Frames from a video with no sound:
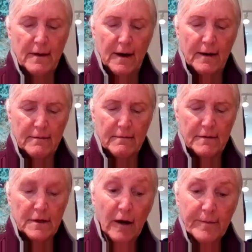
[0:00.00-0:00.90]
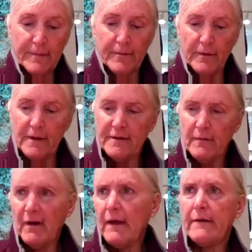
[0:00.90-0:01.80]
that young people, they
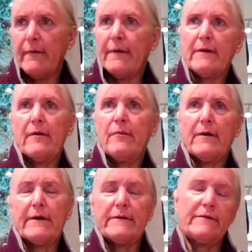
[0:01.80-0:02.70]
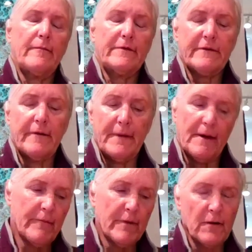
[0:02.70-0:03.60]
say, well, I don't want to go work at someone's
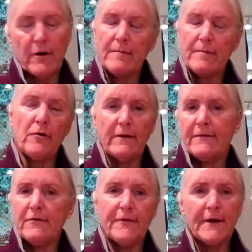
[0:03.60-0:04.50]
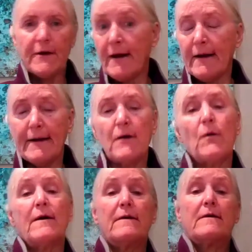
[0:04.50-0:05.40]
company. I'm going to work remotely. And they're figuring out any
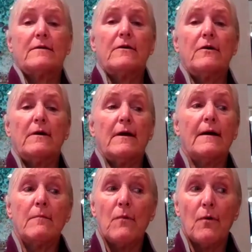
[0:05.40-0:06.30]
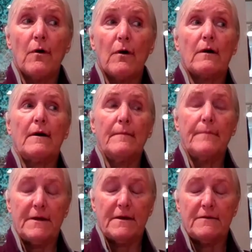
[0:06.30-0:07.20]
way they can do it. And more
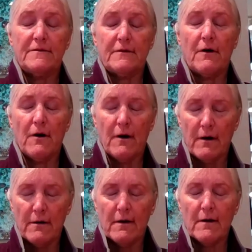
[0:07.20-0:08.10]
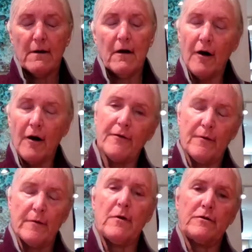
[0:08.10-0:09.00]
companies are
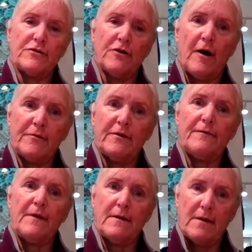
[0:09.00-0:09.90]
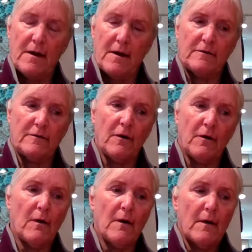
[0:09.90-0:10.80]
offering remote jobs if they can.
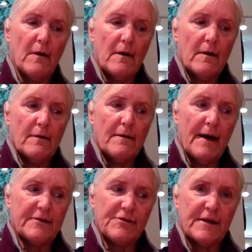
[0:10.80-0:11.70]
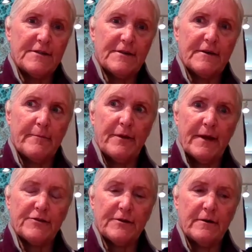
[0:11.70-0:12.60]
So that's changed the
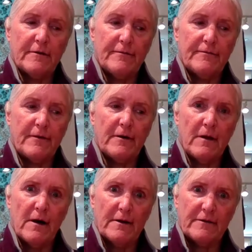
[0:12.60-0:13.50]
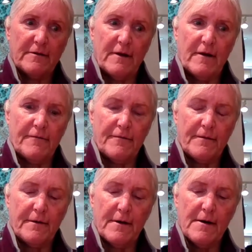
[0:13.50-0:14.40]
complexion of a lot of stuff.
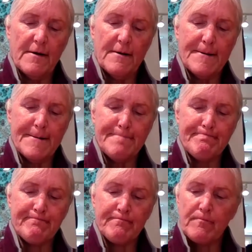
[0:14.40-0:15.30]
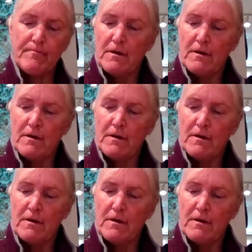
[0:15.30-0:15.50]
The